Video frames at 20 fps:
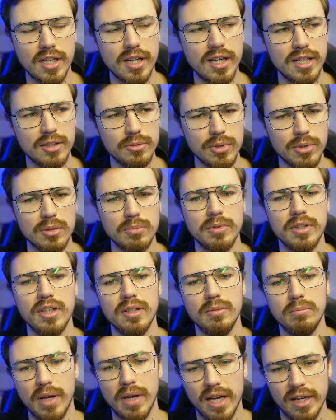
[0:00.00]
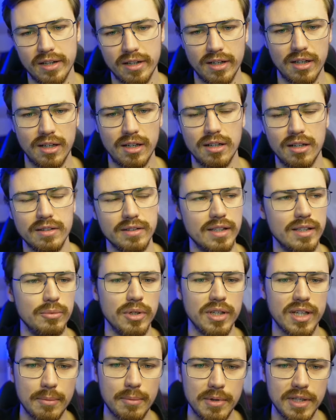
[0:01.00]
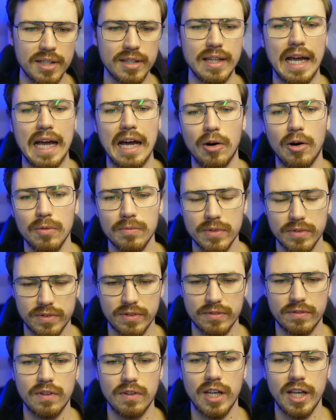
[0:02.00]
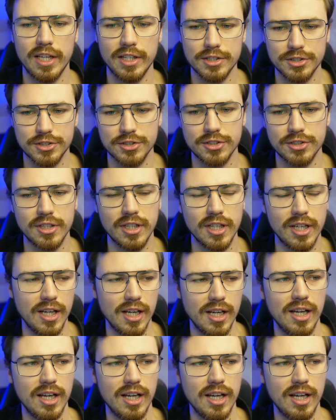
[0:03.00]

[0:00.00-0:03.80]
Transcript: Ah, it will be better and we're coming down with inflation.